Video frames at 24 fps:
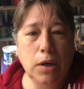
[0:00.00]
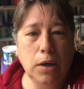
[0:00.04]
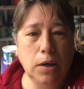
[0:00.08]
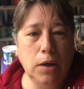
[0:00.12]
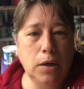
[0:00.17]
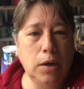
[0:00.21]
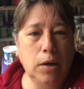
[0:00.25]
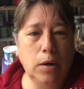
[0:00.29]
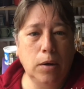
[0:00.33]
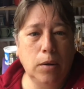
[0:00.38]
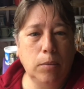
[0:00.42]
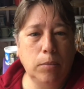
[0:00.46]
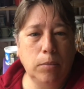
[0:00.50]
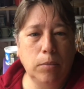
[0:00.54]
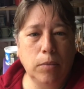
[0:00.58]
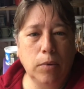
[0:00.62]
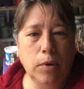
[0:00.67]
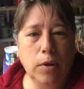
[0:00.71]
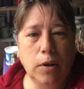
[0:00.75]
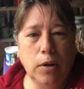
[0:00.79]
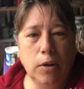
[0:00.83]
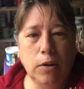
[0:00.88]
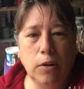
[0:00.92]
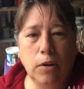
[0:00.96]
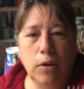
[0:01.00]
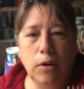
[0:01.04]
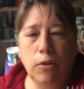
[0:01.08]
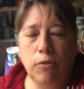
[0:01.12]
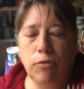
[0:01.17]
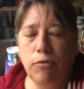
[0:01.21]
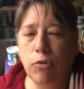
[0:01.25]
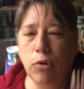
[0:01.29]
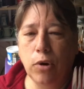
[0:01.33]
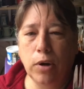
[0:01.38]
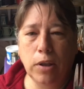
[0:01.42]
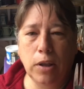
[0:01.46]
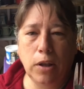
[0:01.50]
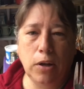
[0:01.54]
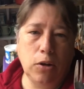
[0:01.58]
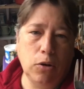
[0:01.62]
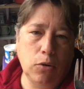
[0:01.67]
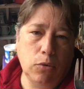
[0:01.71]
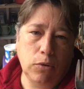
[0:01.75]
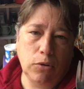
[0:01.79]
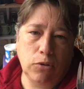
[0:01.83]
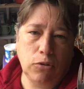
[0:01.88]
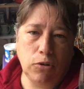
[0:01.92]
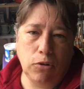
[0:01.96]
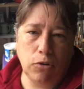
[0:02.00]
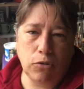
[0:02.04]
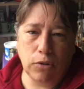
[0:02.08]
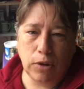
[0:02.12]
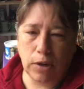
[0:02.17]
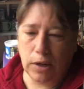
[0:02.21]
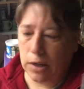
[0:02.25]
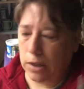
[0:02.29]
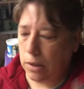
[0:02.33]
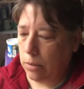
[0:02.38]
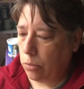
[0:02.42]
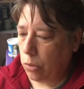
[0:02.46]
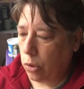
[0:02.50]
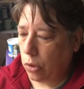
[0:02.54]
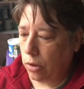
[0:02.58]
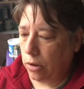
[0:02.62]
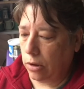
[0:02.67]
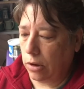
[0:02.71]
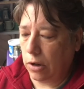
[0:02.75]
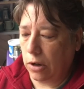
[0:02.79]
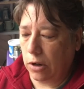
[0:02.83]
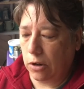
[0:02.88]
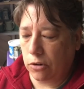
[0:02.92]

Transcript: a fork that no one's using anymore.